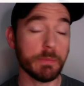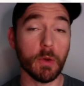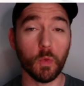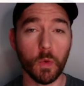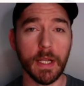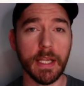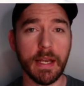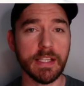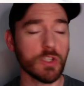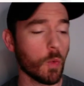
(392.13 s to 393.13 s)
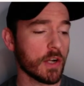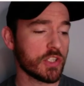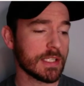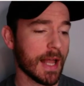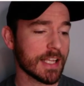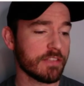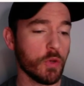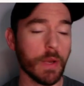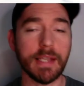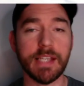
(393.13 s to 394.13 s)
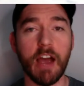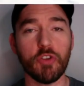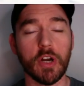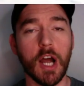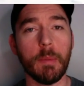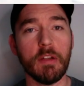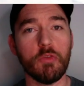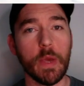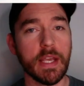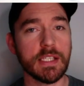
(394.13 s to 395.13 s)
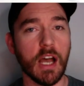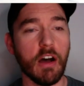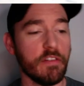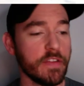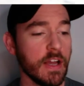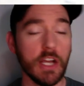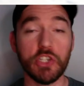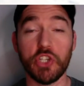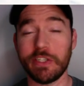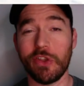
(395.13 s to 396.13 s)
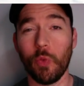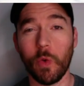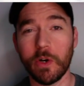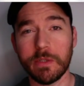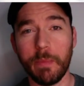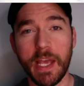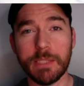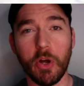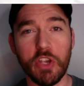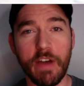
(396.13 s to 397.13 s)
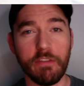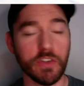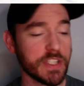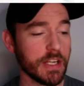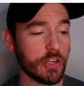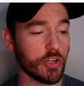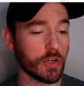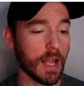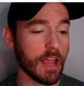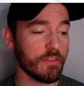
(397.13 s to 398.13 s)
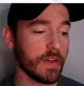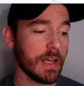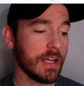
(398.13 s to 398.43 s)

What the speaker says: really nice to watch these last few days after a couple of weeks of just the worst baseball you've ever seen in your life.